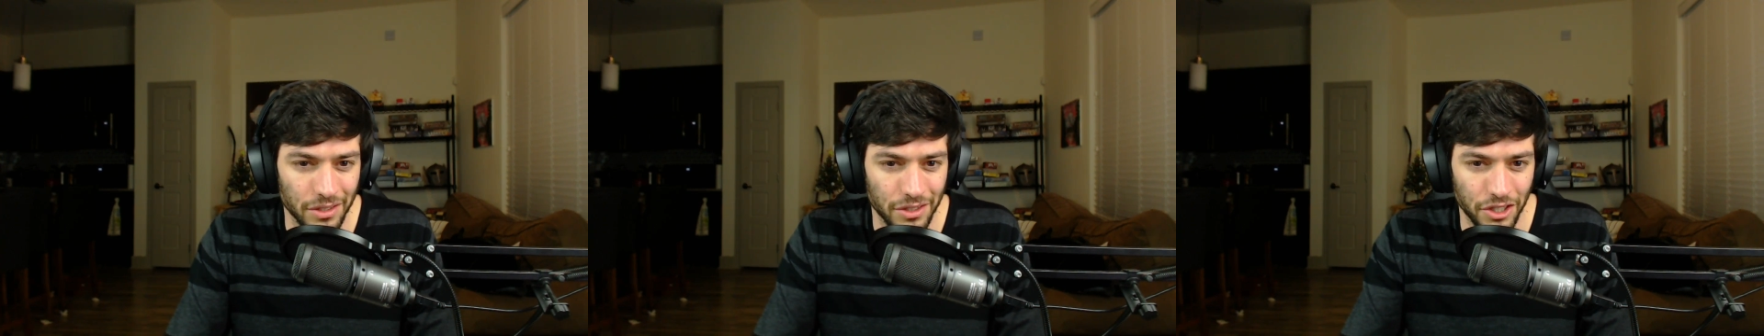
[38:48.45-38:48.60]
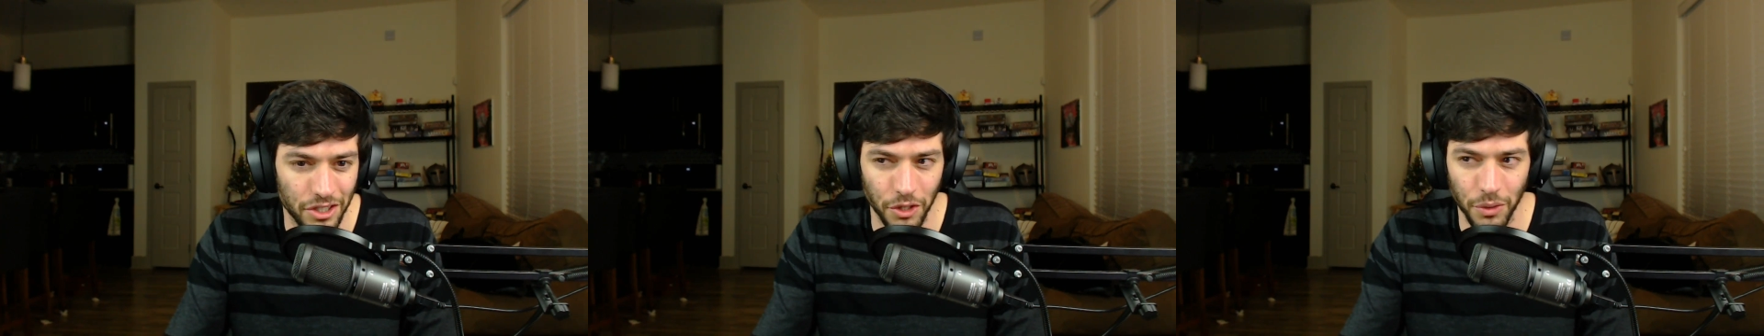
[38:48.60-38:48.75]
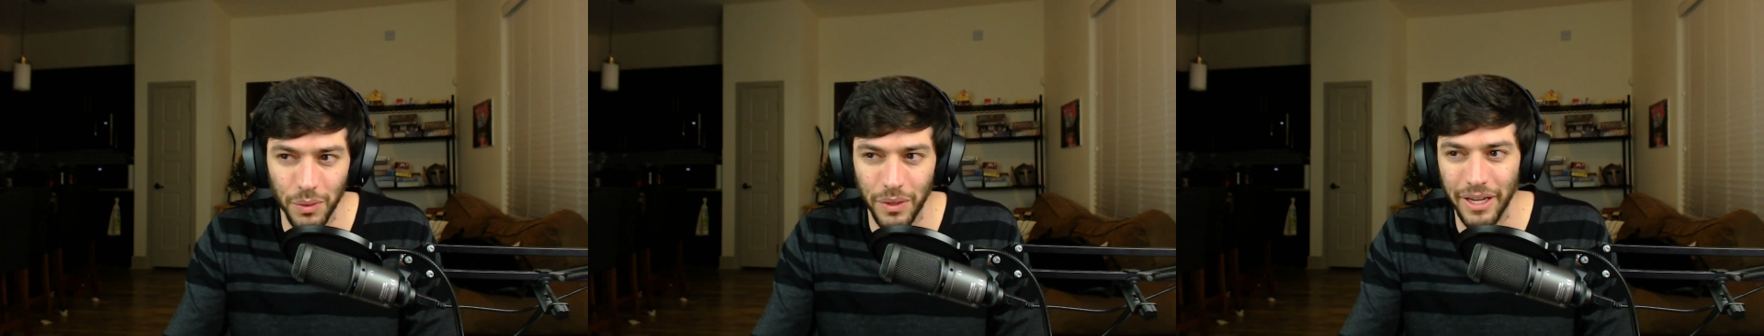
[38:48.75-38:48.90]

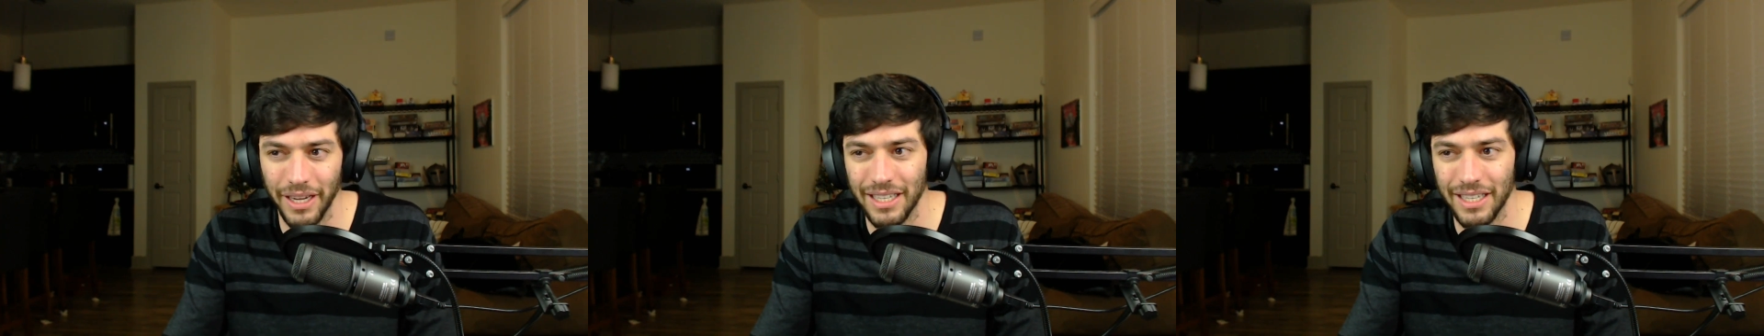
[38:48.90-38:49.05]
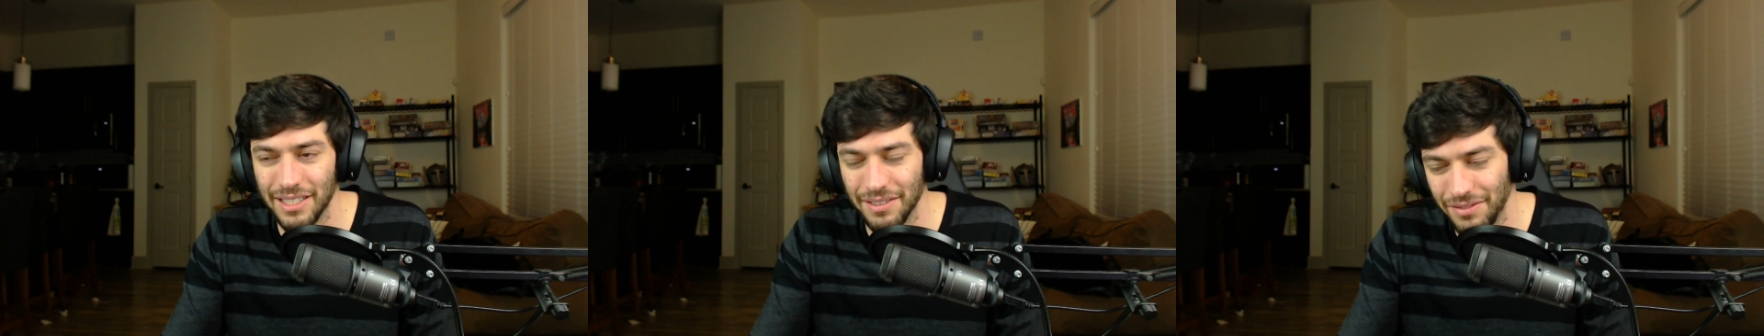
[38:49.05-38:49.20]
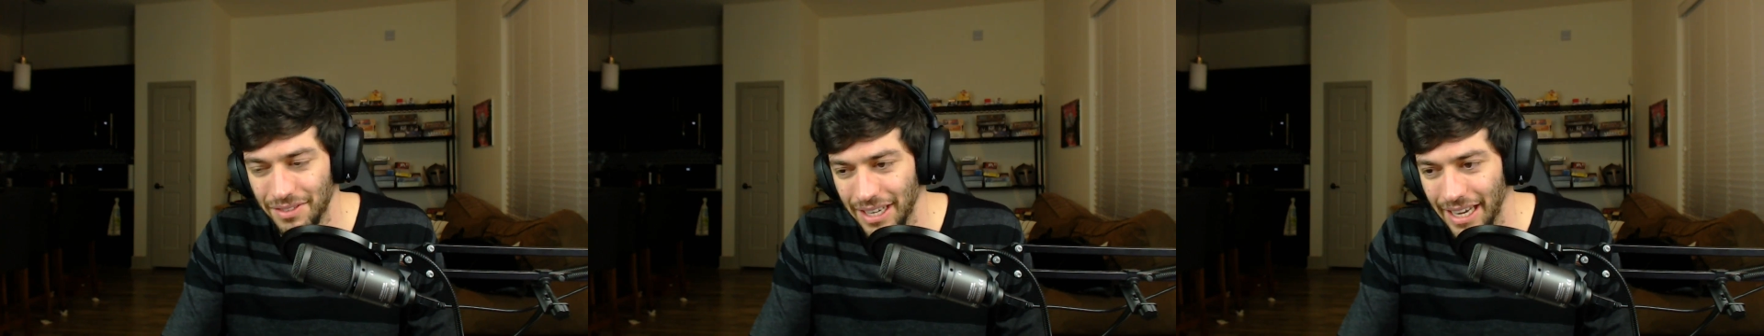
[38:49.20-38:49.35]
2
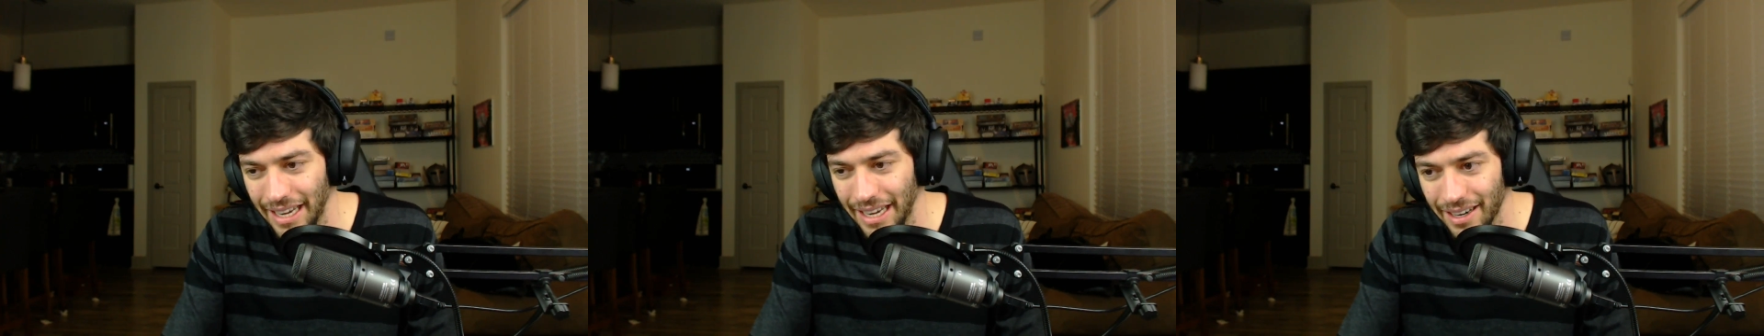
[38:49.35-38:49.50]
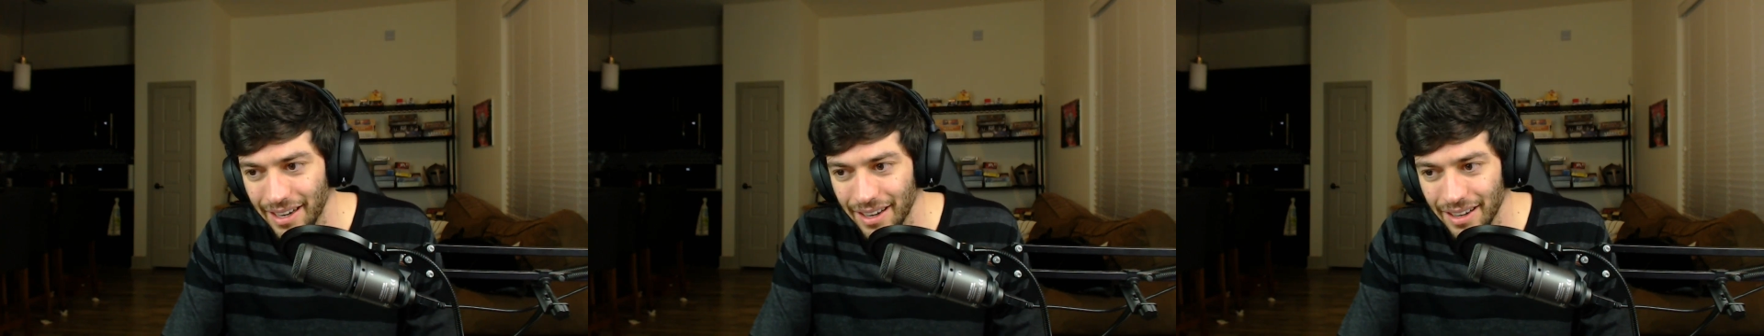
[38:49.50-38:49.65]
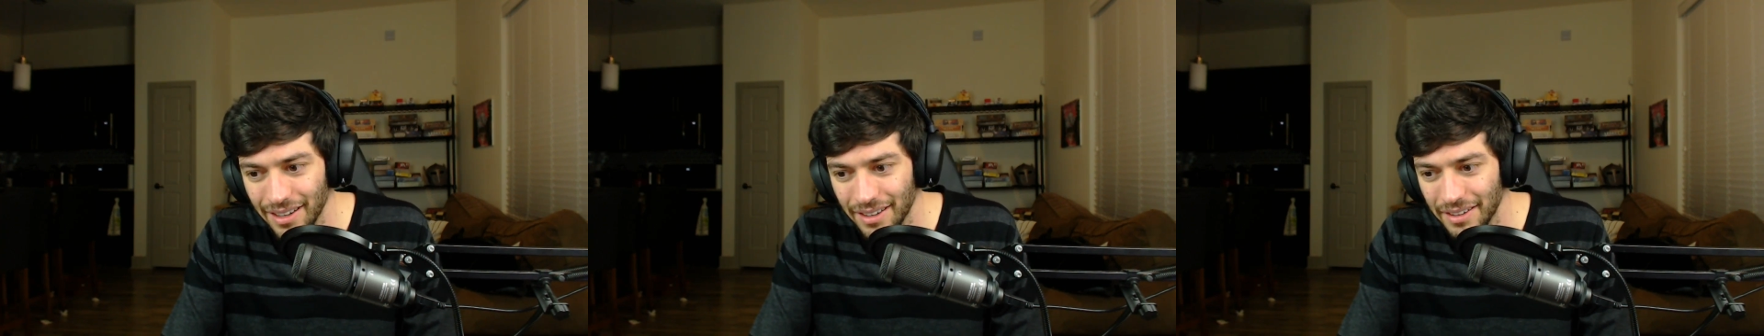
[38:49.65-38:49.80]
gigs of
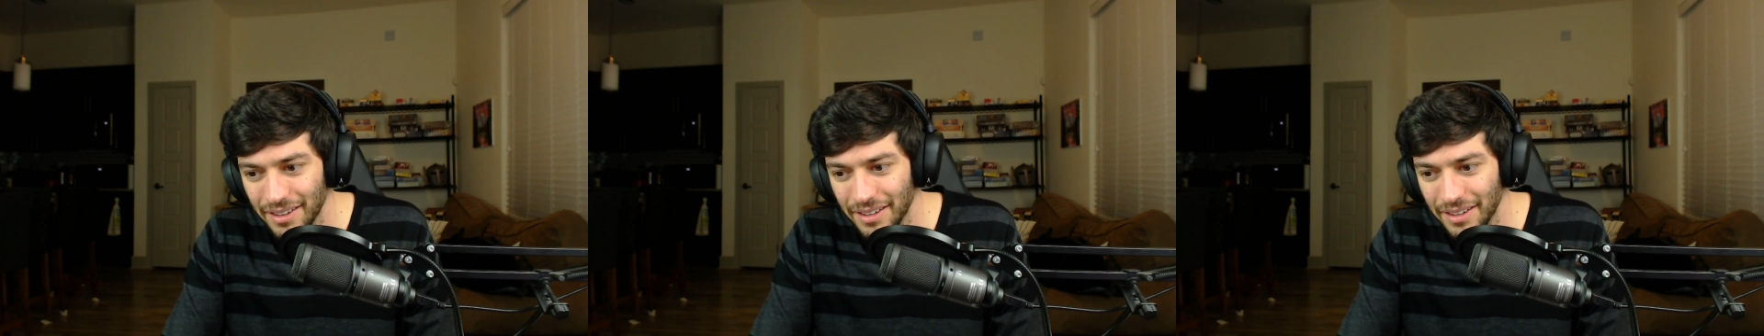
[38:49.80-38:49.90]
data.